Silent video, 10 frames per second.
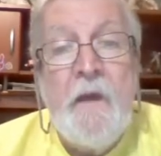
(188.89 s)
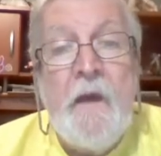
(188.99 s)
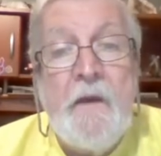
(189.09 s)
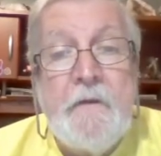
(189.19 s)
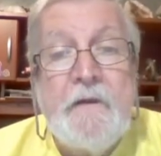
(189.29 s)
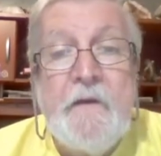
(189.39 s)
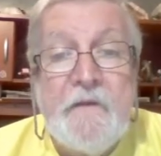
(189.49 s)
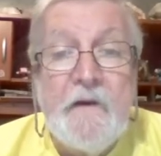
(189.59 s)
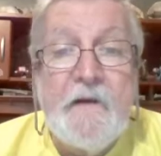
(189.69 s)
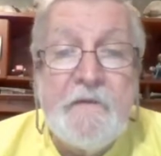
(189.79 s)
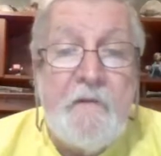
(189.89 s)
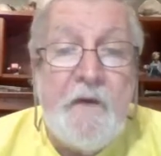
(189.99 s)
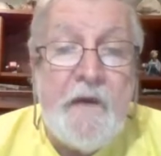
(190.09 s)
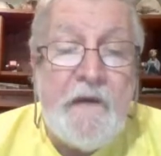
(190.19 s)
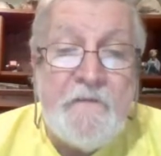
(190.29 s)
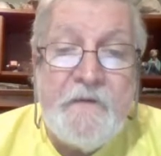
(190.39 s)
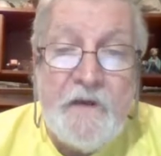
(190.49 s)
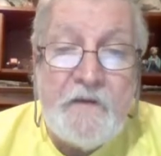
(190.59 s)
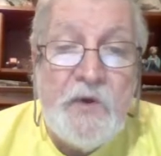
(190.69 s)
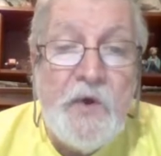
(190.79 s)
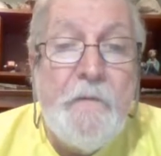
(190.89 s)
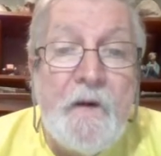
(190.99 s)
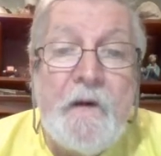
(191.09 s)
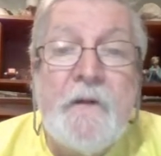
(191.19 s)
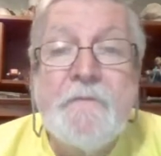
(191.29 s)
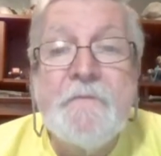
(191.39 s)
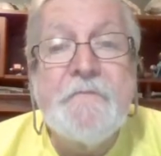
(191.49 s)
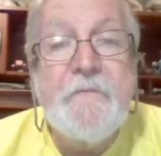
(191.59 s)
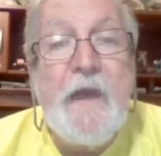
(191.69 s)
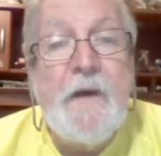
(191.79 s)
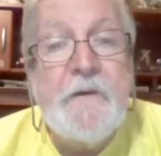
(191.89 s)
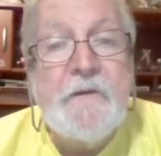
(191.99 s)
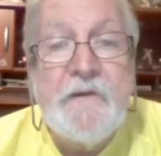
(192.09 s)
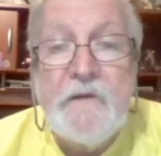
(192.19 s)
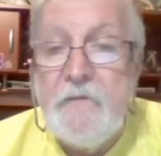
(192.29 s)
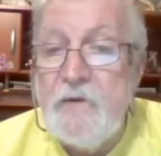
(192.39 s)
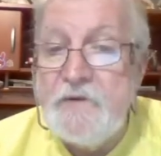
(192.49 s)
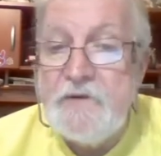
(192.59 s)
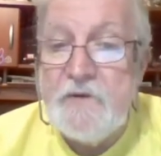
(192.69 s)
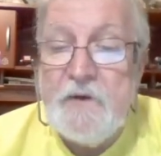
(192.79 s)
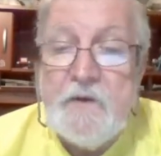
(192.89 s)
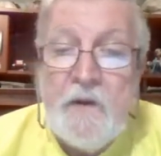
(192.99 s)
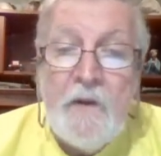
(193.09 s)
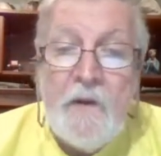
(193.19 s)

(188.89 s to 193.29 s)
And they thought that by having that coupon added to their brochure,